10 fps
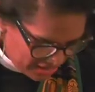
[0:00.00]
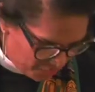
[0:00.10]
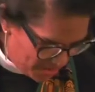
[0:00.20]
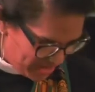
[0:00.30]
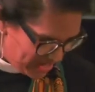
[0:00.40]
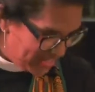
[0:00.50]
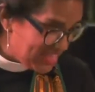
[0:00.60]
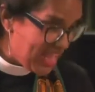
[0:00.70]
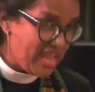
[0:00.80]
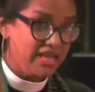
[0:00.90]
When
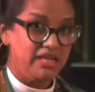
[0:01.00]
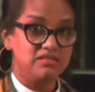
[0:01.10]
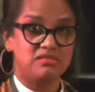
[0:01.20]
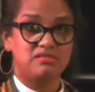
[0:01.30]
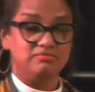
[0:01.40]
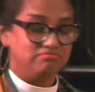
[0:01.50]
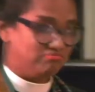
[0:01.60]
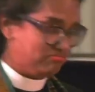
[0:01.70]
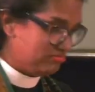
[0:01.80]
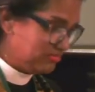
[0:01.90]
in the 80s,
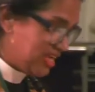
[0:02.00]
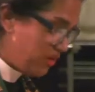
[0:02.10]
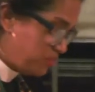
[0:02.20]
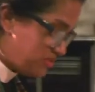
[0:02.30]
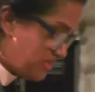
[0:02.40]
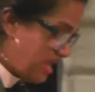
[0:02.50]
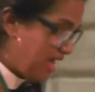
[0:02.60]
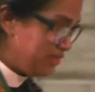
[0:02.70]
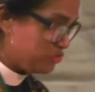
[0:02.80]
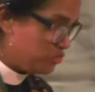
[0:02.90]
I was in
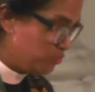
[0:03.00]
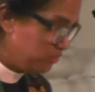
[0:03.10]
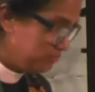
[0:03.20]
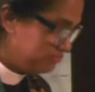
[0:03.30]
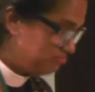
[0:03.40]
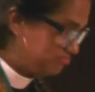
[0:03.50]
high school.